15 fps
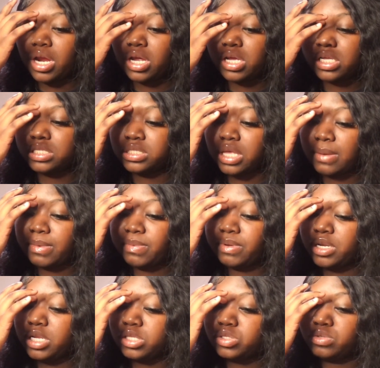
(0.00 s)
Because I've been
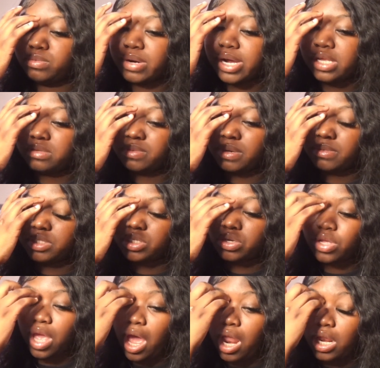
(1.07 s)
putting in two braids, but I'm gonna show
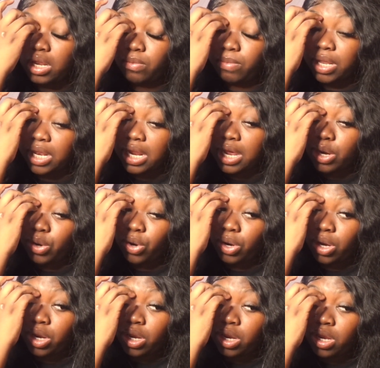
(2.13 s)
y'all a little bit later.
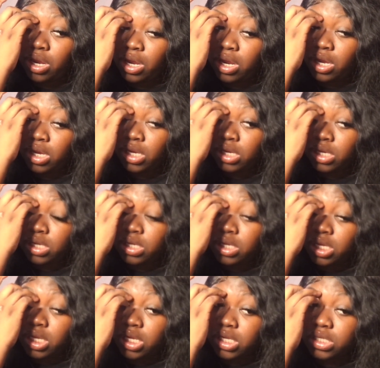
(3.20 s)

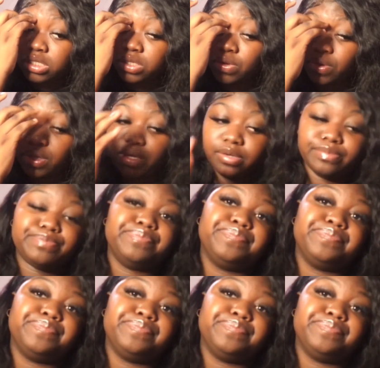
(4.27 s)
So, yeah.